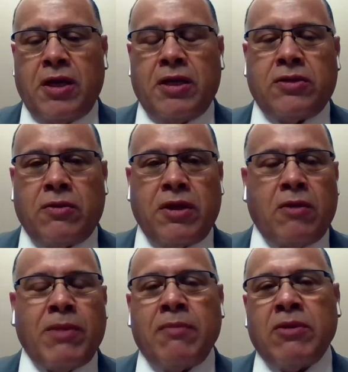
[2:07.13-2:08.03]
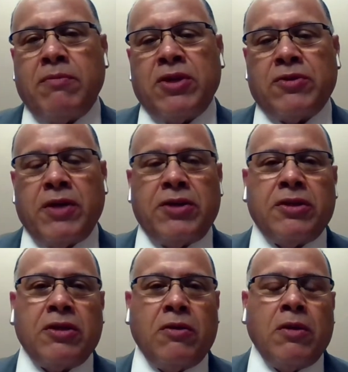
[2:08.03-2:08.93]
and so the Obama
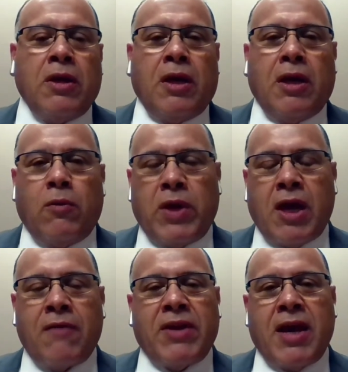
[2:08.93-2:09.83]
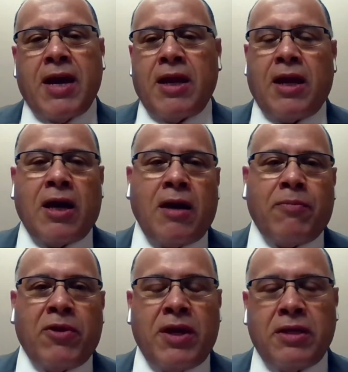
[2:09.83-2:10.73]
administration. So we haven't had a
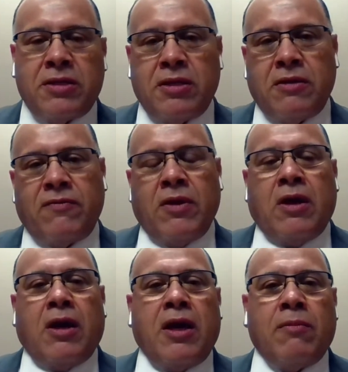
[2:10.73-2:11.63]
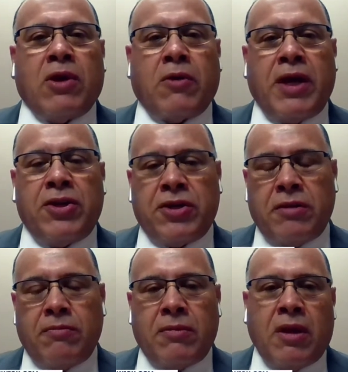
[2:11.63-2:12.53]
comprehensive
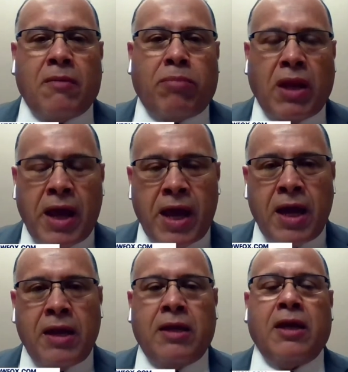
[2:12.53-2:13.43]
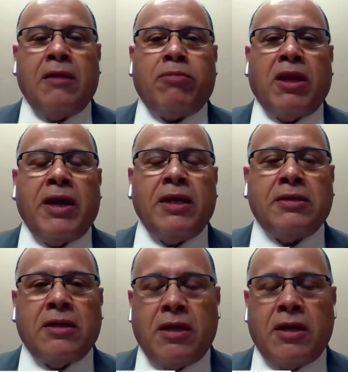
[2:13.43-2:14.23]
immigration plan in place.